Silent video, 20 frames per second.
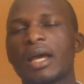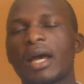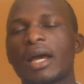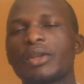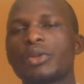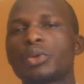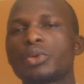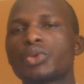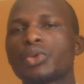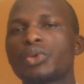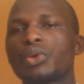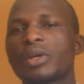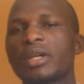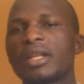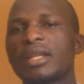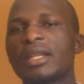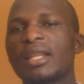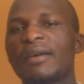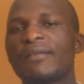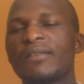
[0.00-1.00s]
and also your
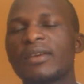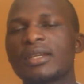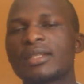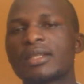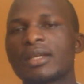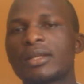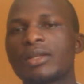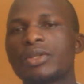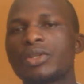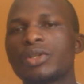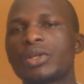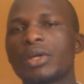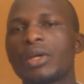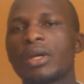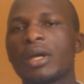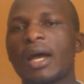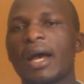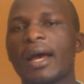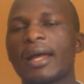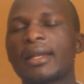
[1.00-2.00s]
kidney affected.
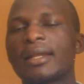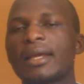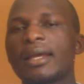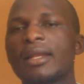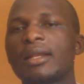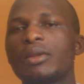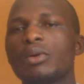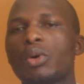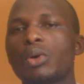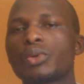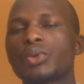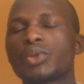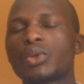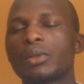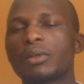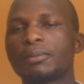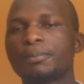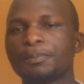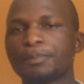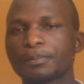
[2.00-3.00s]
And then
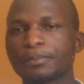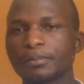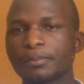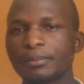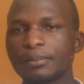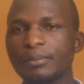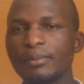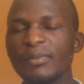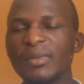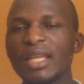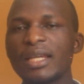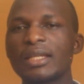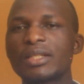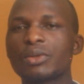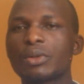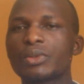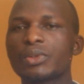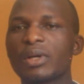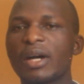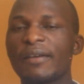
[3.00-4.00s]
also, it
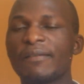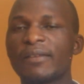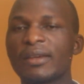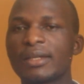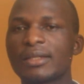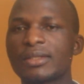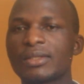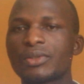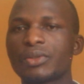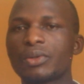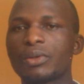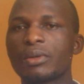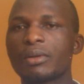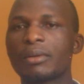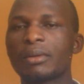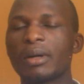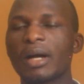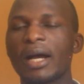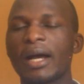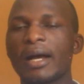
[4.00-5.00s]
also affects
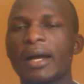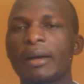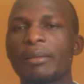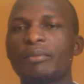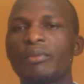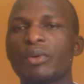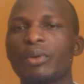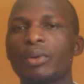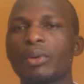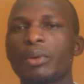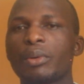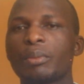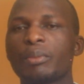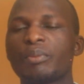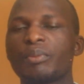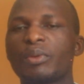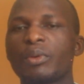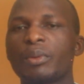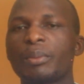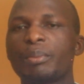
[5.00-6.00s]
your
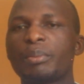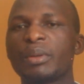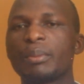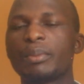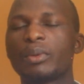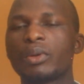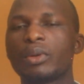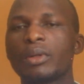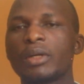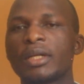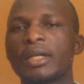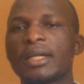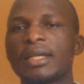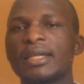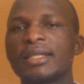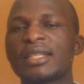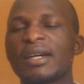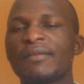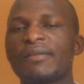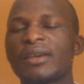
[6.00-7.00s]
for people.
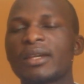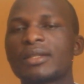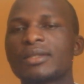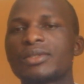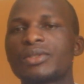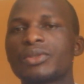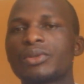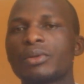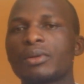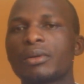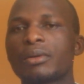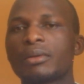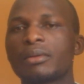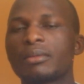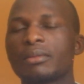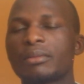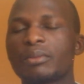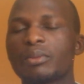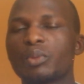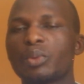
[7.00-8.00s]
It affects your
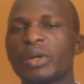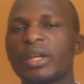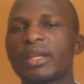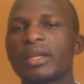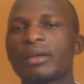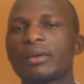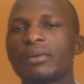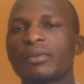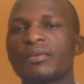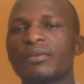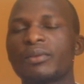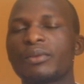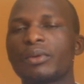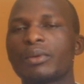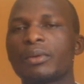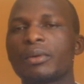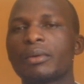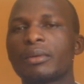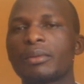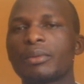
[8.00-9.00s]
way of
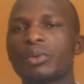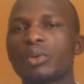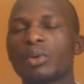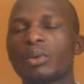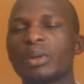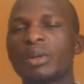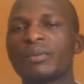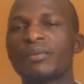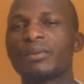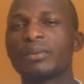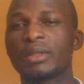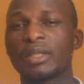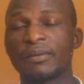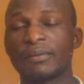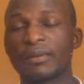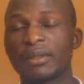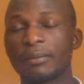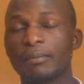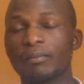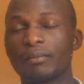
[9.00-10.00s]

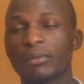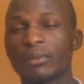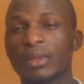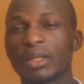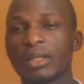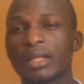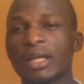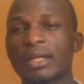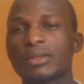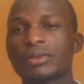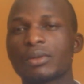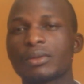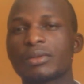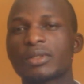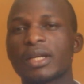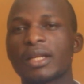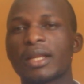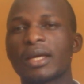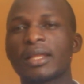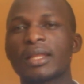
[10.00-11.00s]
living. That's
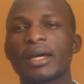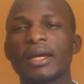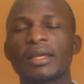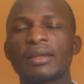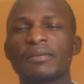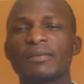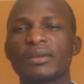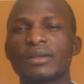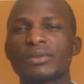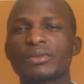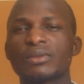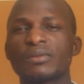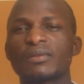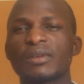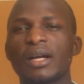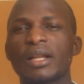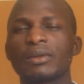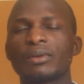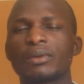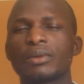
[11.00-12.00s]
also another effect of
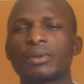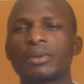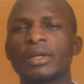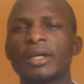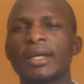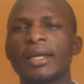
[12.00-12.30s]
alcohol.